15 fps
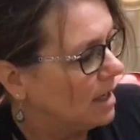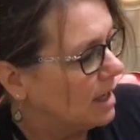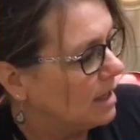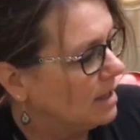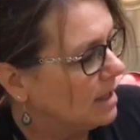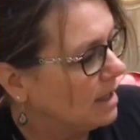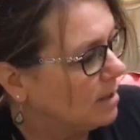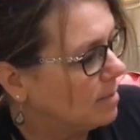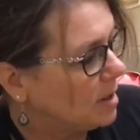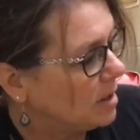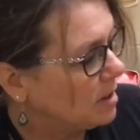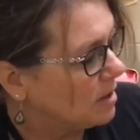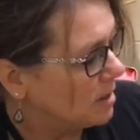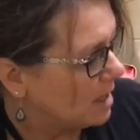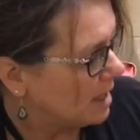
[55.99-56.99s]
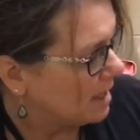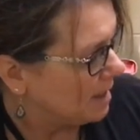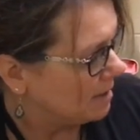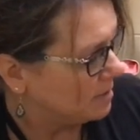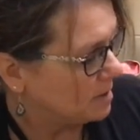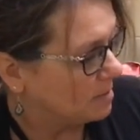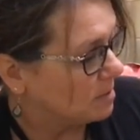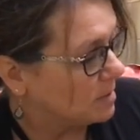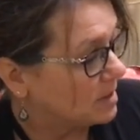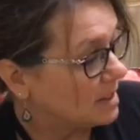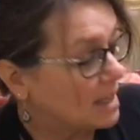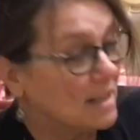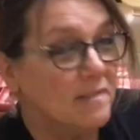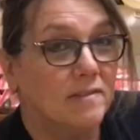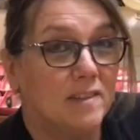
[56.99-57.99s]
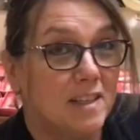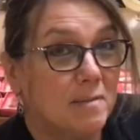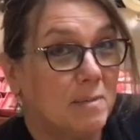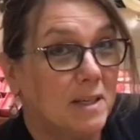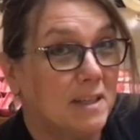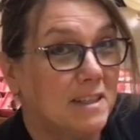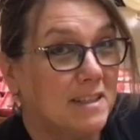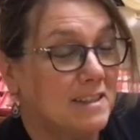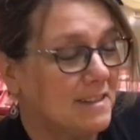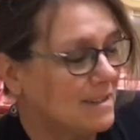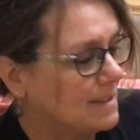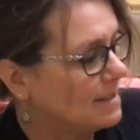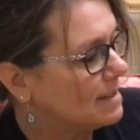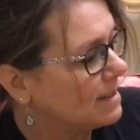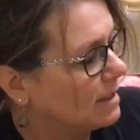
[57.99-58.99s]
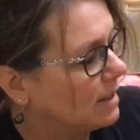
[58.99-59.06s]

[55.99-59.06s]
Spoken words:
And then up here I have some safety pins,